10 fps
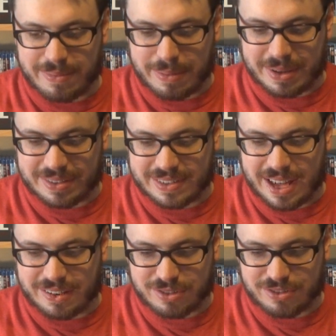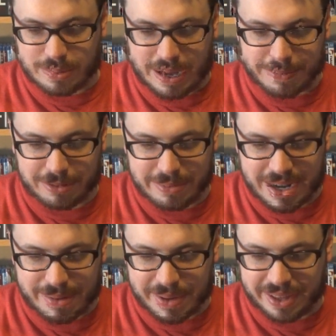Maybe it's not super popular,
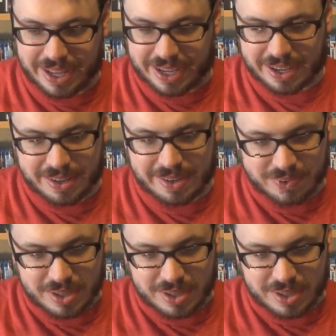but I might like it.